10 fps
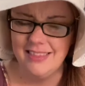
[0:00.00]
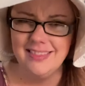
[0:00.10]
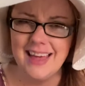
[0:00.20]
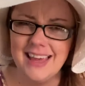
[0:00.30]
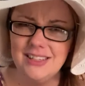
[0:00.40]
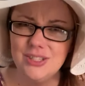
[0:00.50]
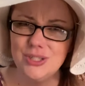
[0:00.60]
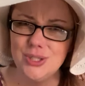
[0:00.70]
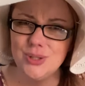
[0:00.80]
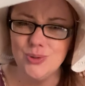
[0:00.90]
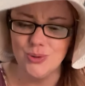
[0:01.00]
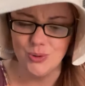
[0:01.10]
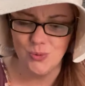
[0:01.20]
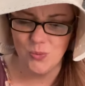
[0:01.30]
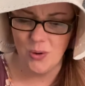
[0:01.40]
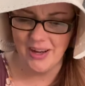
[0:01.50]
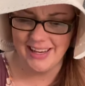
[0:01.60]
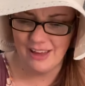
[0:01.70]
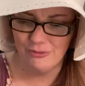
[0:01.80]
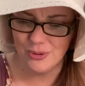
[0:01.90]
They do
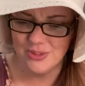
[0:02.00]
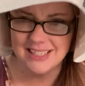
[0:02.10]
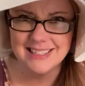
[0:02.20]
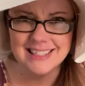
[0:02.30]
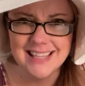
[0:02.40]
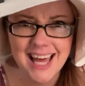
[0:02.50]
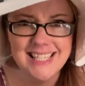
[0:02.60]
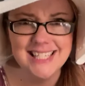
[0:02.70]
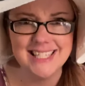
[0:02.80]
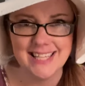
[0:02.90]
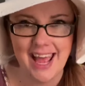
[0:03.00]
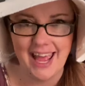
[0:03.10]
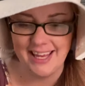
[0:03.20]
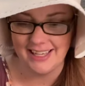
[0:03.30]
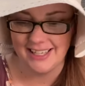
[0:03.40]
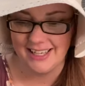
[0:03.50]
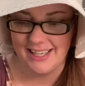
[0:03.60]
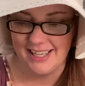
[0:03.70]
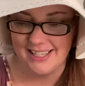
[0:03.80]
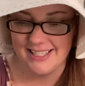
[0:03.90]
whatever the signs say,
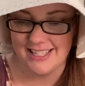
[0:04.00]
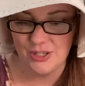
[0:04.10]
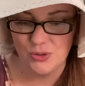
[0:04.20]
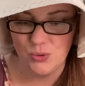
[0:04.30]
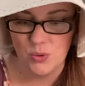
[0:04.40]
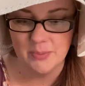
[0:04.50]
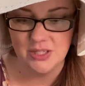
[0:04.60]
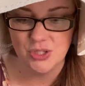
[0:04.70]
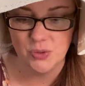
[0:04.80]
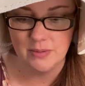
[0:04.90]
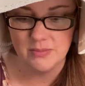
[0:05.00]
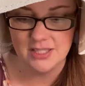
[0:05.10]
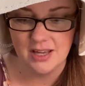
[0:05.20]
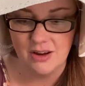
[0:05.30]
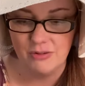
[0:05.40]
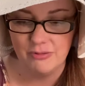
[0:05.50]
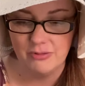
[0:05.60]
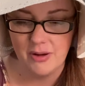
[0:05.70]
said Norman to himself.